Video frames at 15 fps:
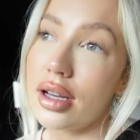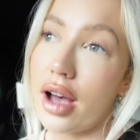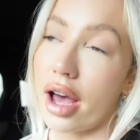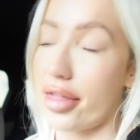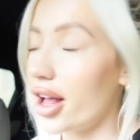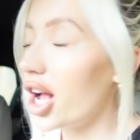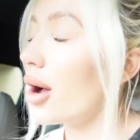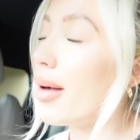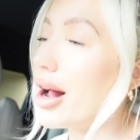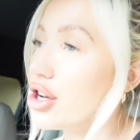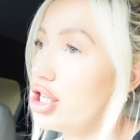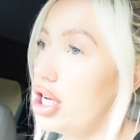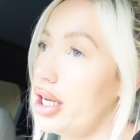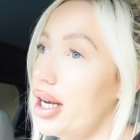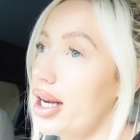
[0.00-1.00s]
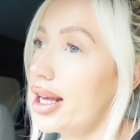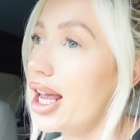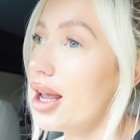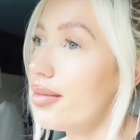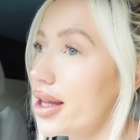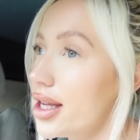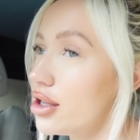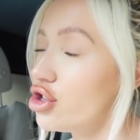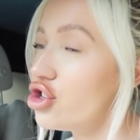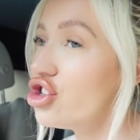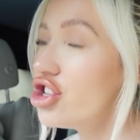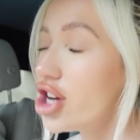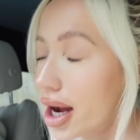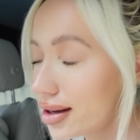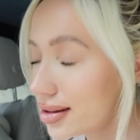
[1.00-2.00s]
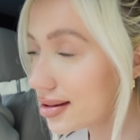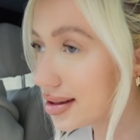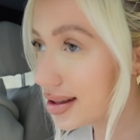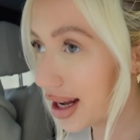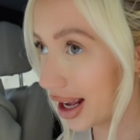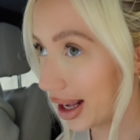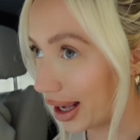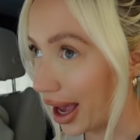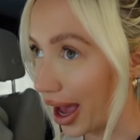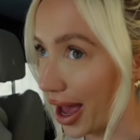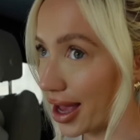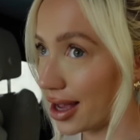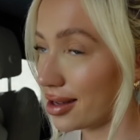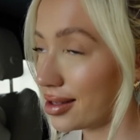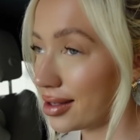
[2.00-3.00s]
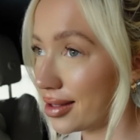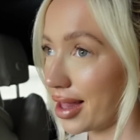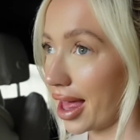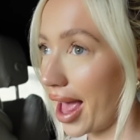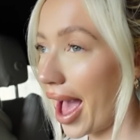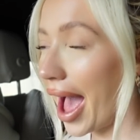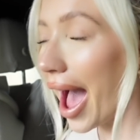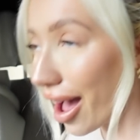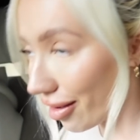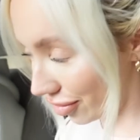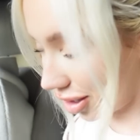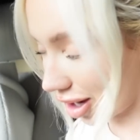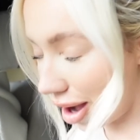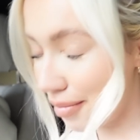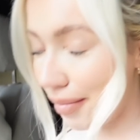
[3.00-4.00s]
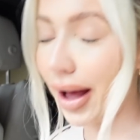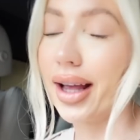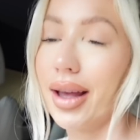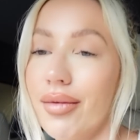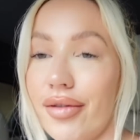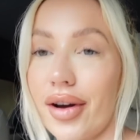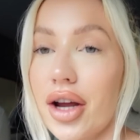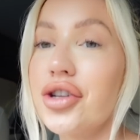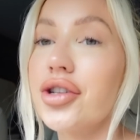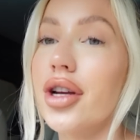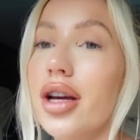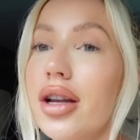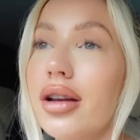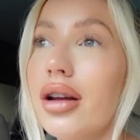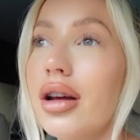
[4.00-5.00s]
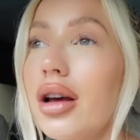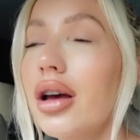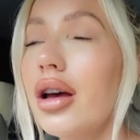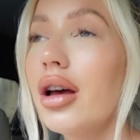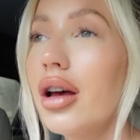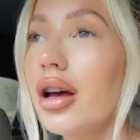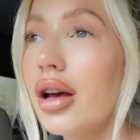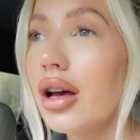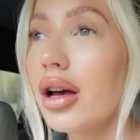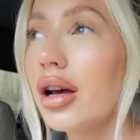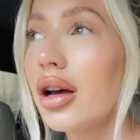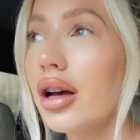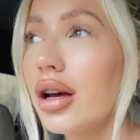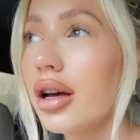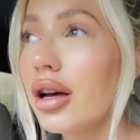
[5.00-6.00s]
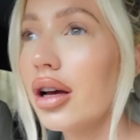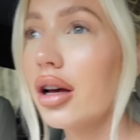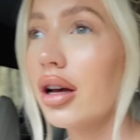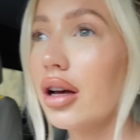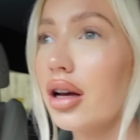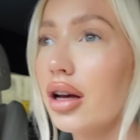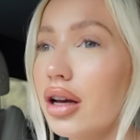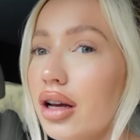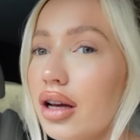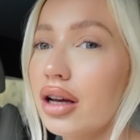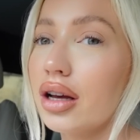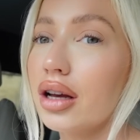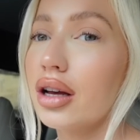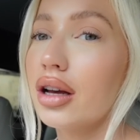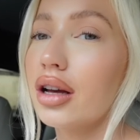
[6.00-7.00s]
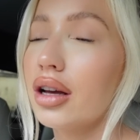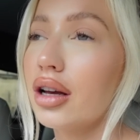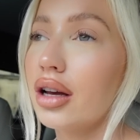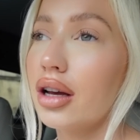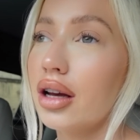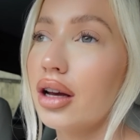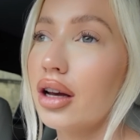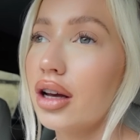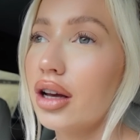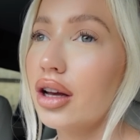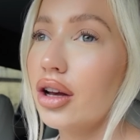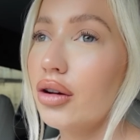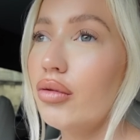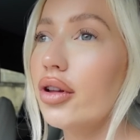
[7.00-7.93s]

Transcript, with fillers: I think I'm actually going to keep these just in case they ever come back in fashion. Well, it wasn't just those, it was about five pairs of skinny shoes, skinny jeans.